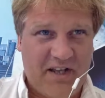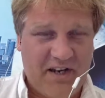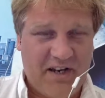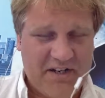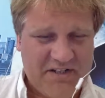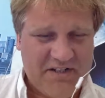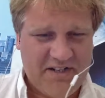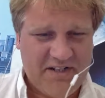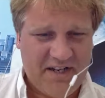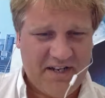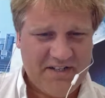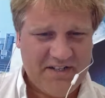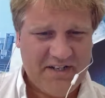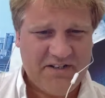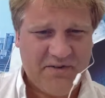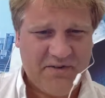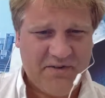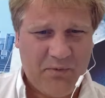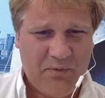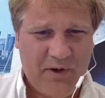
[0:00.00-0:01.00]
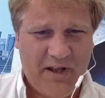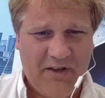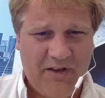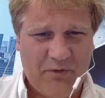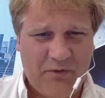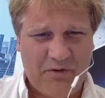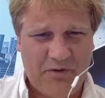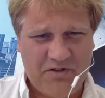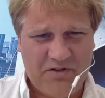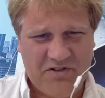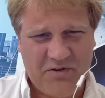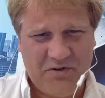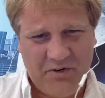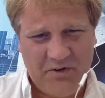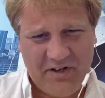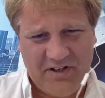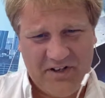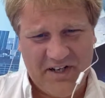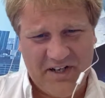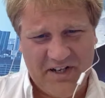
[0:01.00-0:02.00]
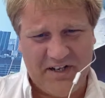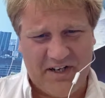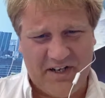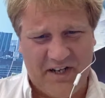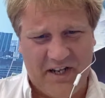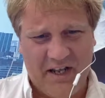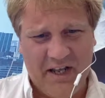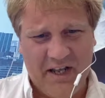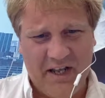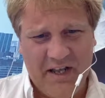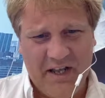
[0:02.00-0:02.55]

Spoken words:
in a sense, it's a way of restoring dignity.